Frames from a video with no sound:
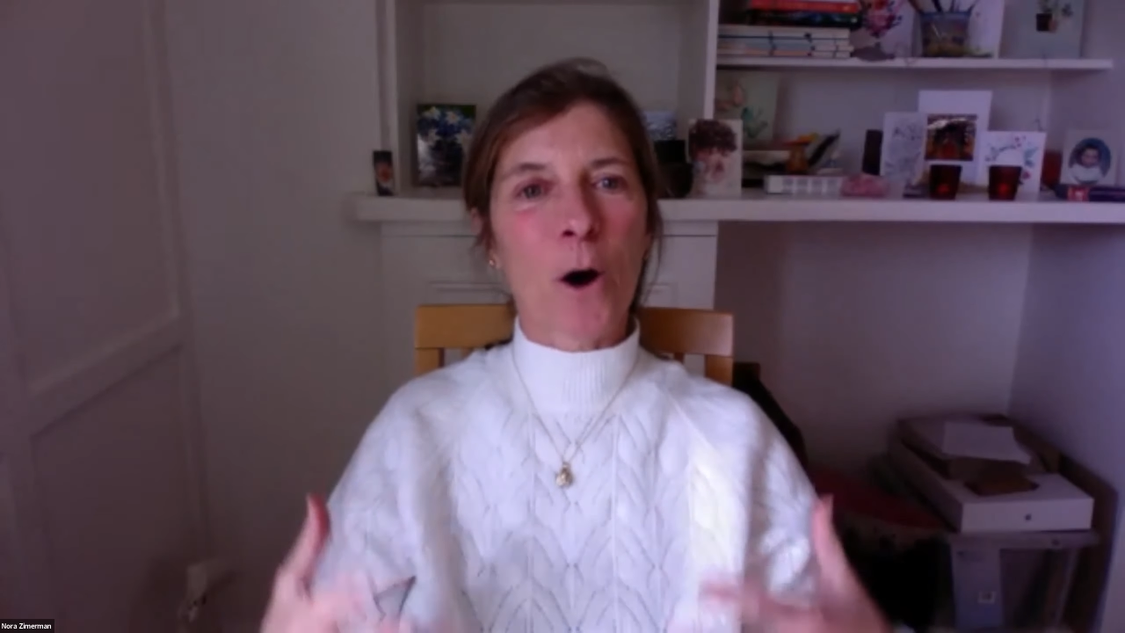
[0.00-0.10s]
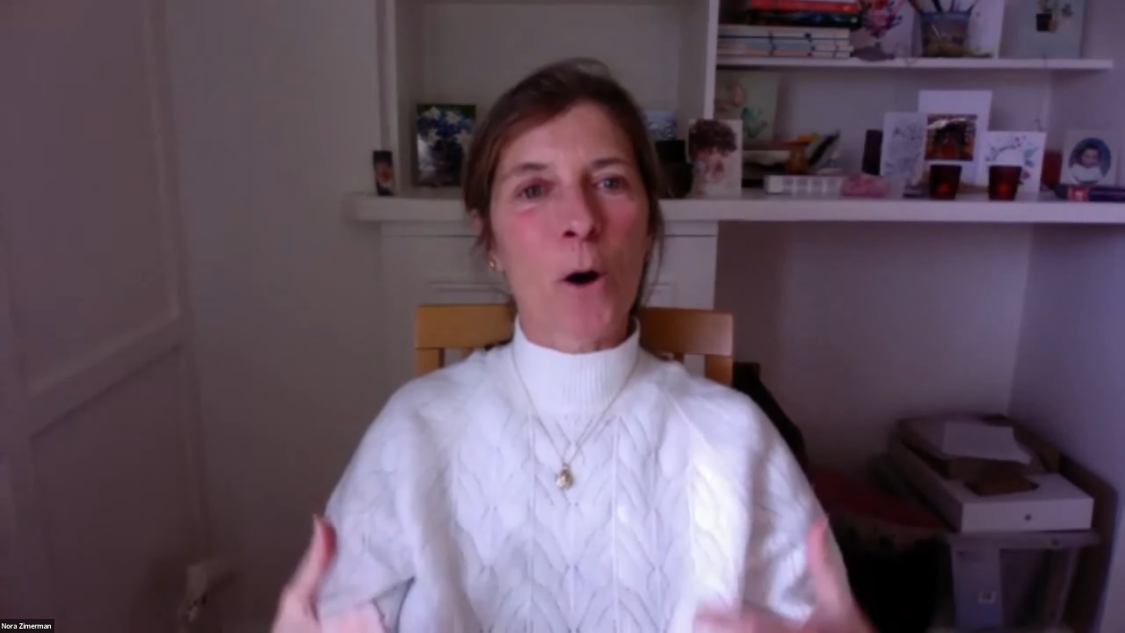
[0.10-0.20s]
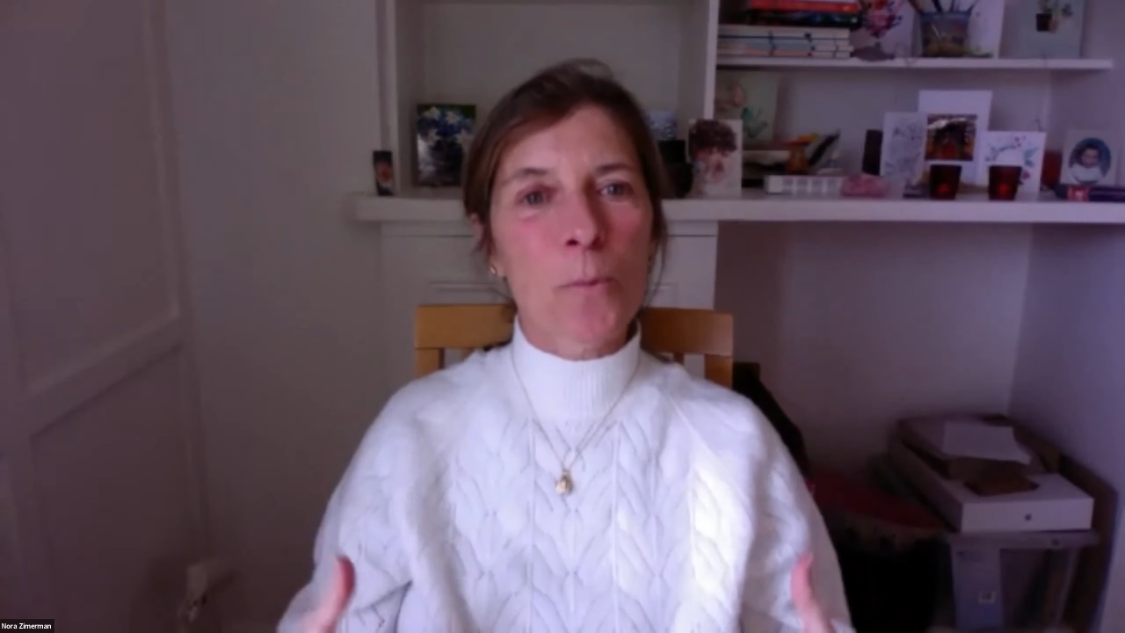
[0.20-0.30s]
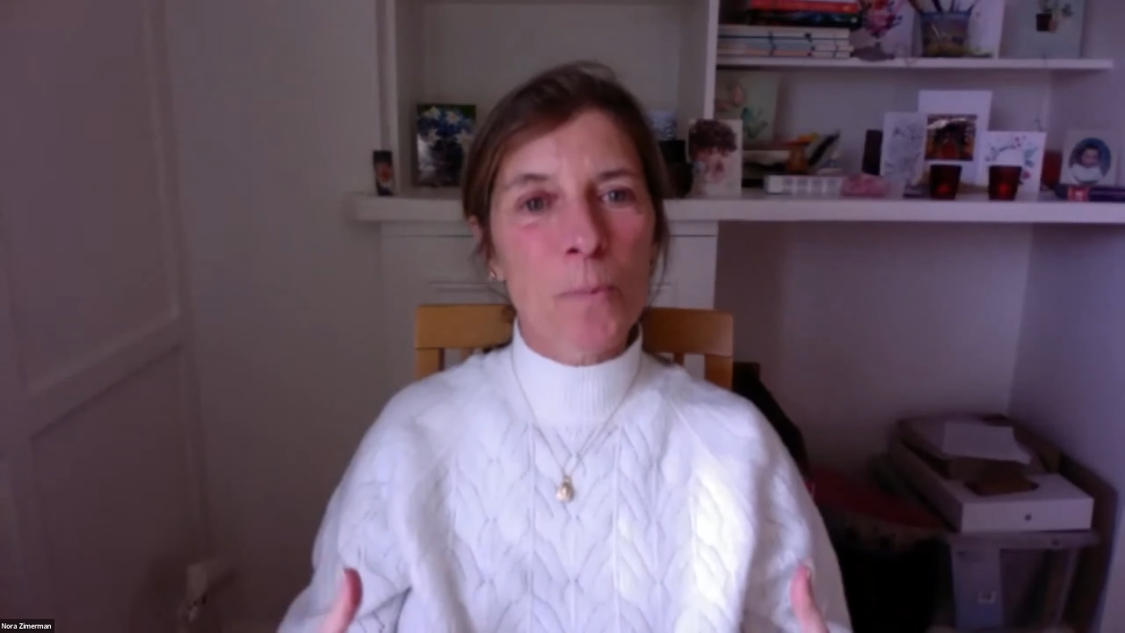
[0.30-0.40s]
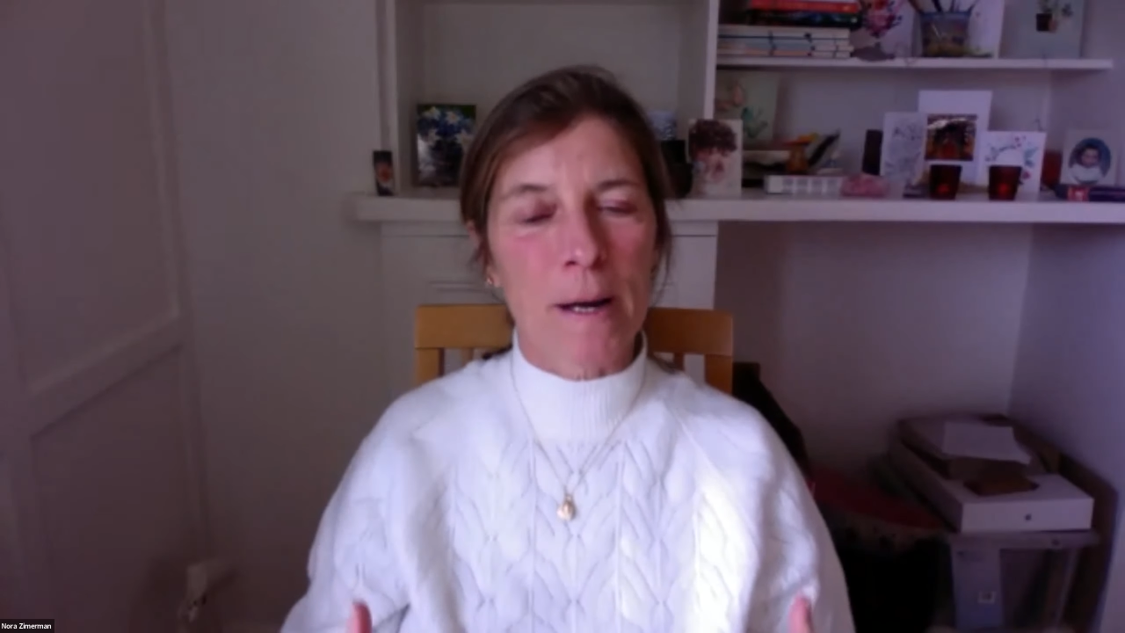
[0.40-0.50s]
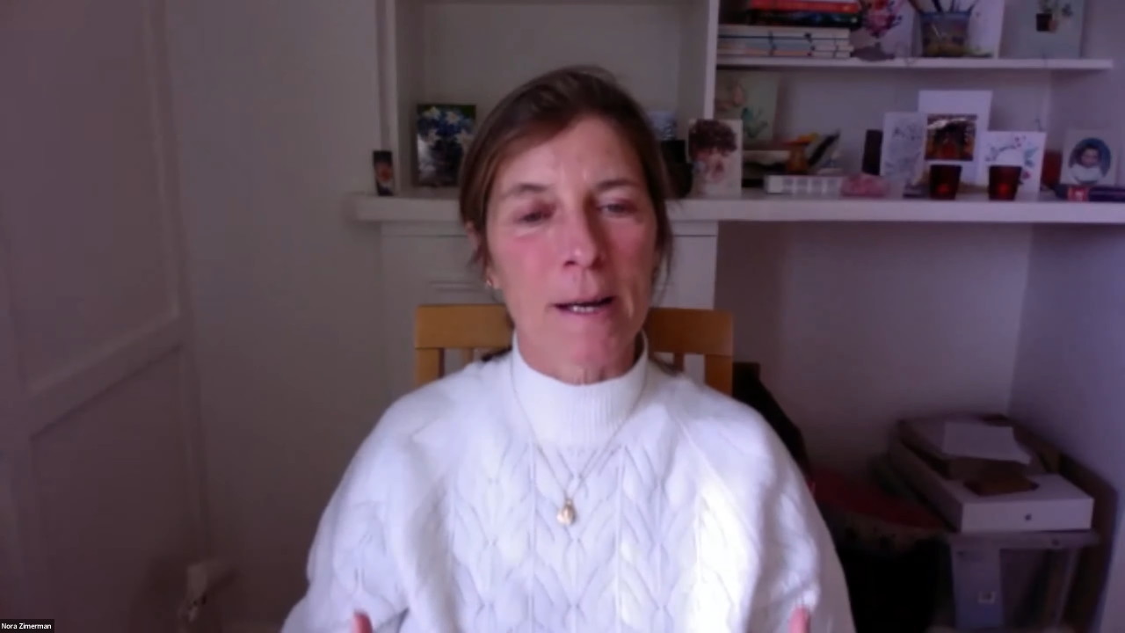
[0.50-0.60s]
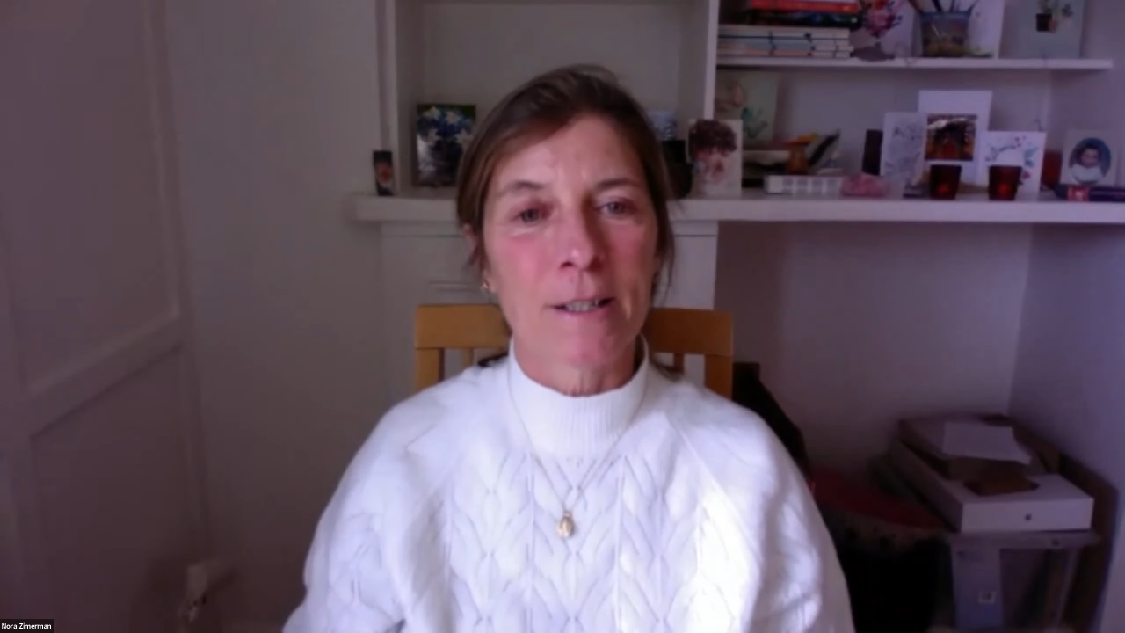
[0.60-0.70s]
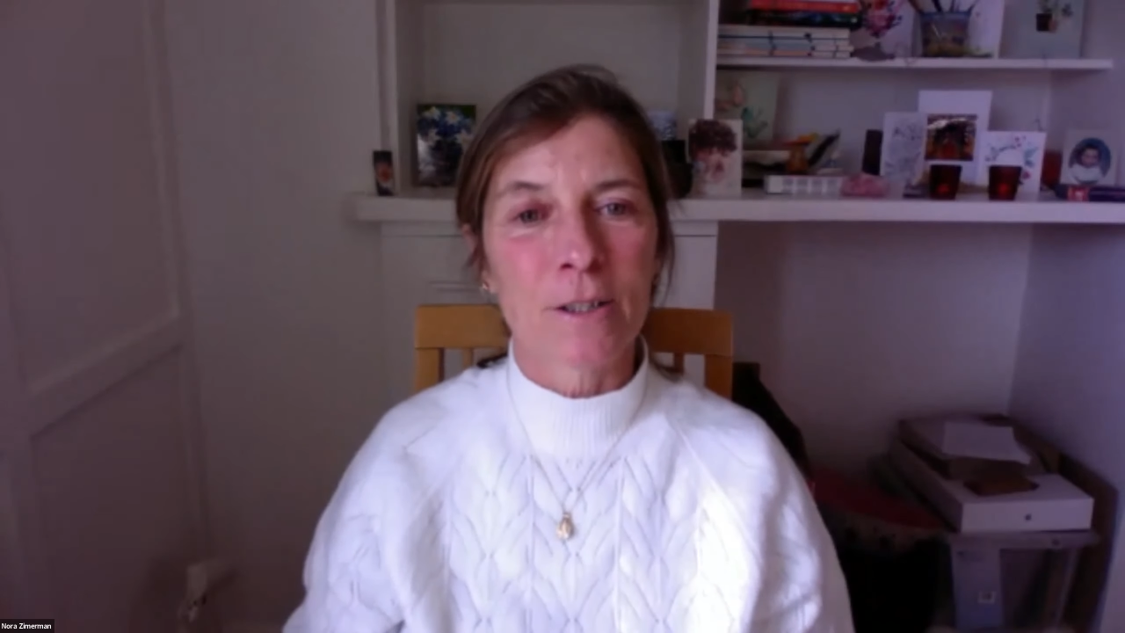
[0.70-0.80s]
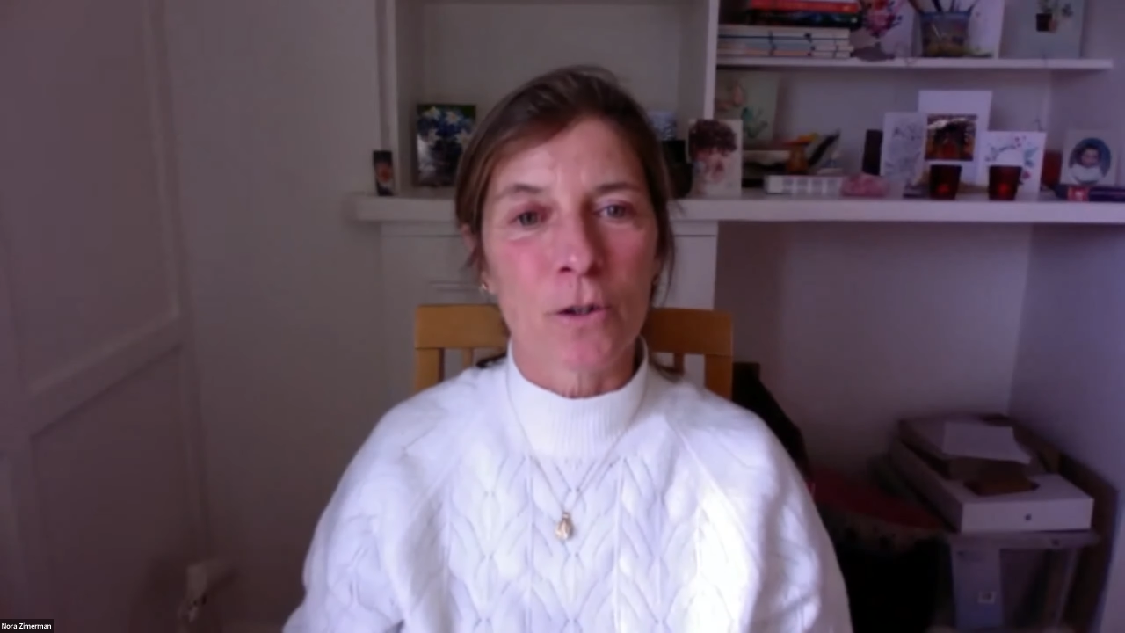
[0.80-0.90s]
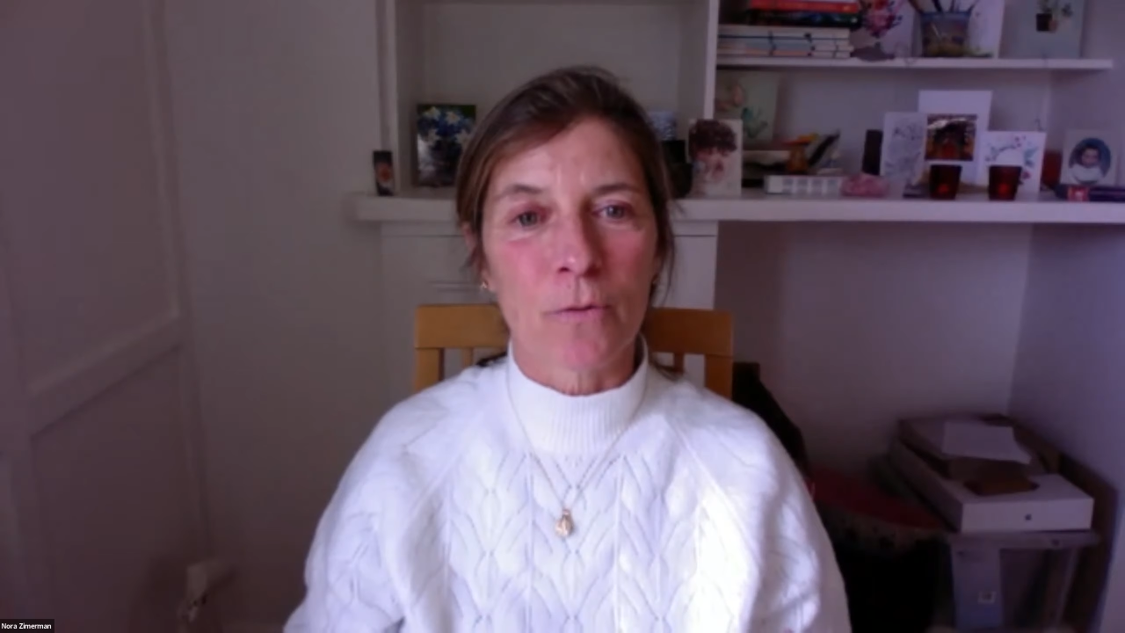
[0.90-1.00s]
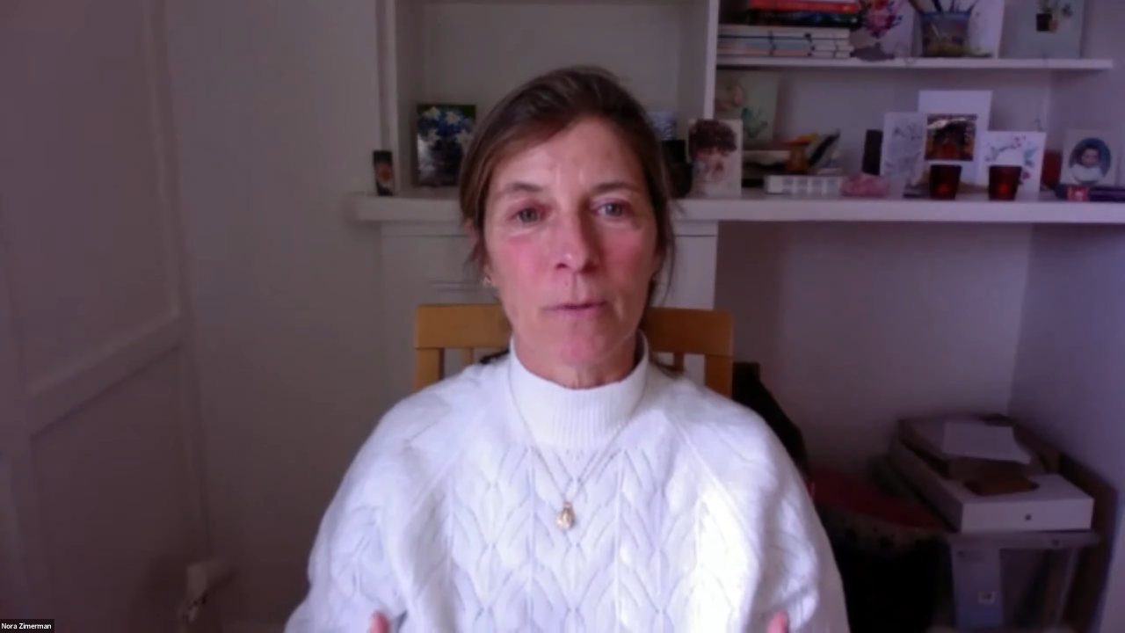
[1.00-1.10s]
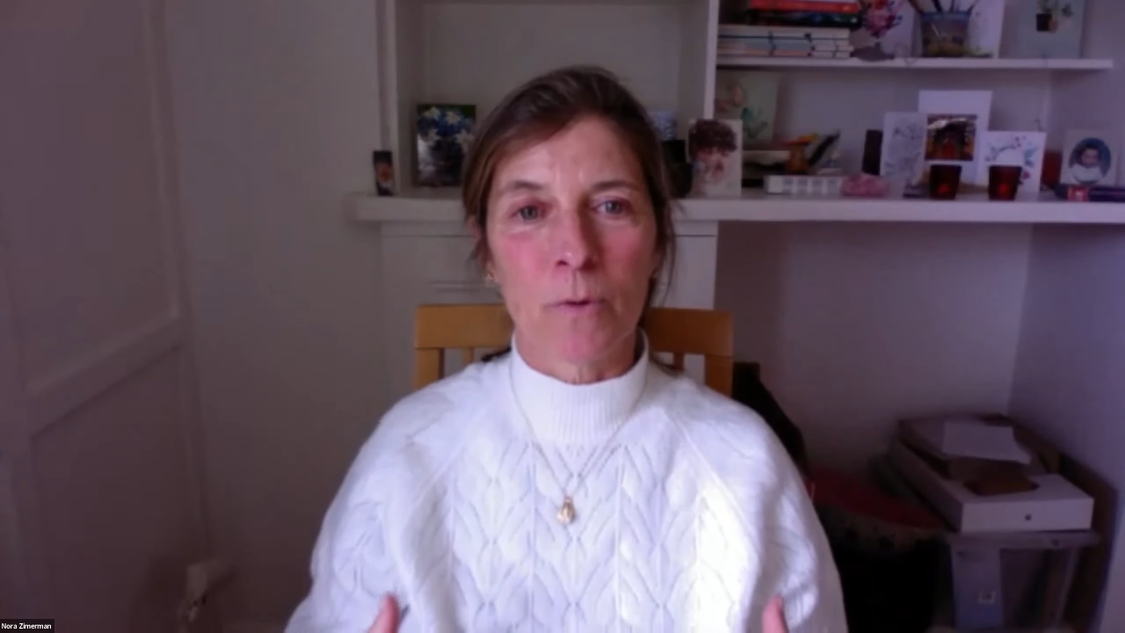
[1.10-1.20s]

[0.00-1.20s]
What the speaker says: homepage of a